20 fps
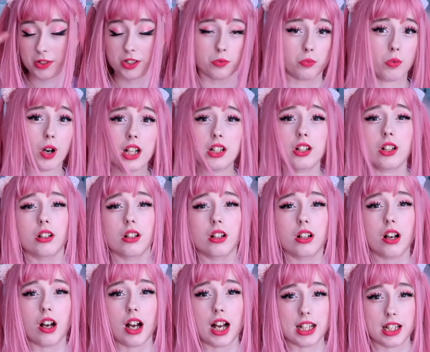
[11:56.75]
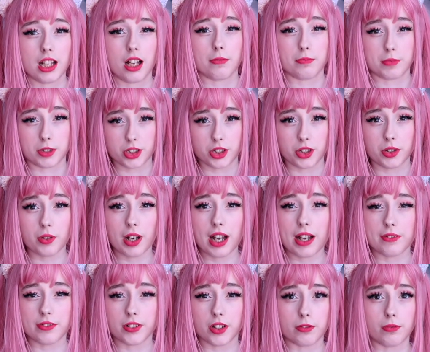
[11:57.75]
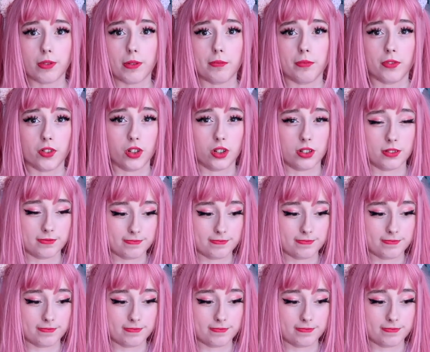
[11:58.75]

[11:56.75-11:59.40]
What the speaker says: which one I love, but two I have no room for.